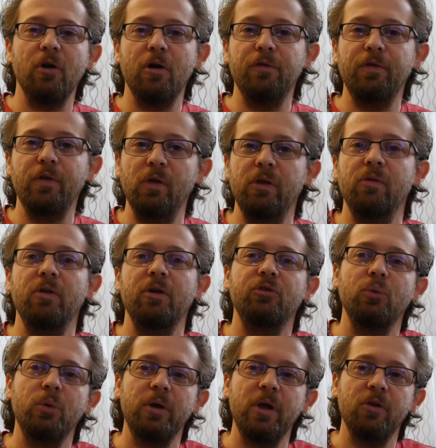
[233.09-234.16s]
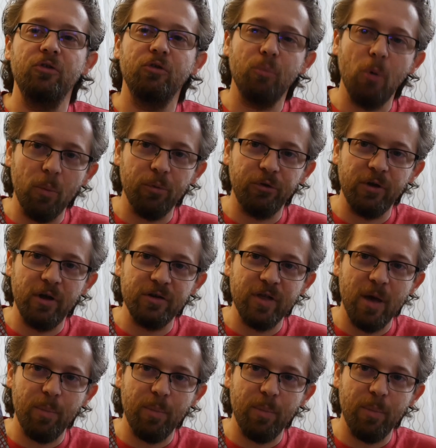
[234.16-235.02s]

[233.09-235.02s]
There are affiliate links, so we get a small percentage of